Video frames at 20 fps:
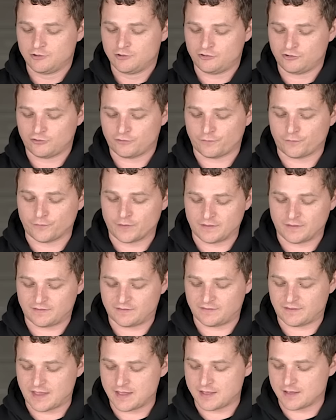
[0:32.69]
just for the
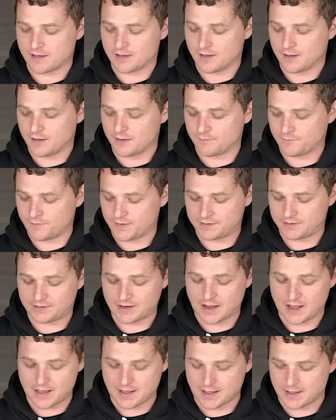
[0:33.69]
sake of
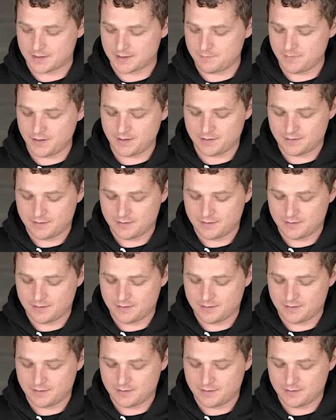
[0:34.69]
time.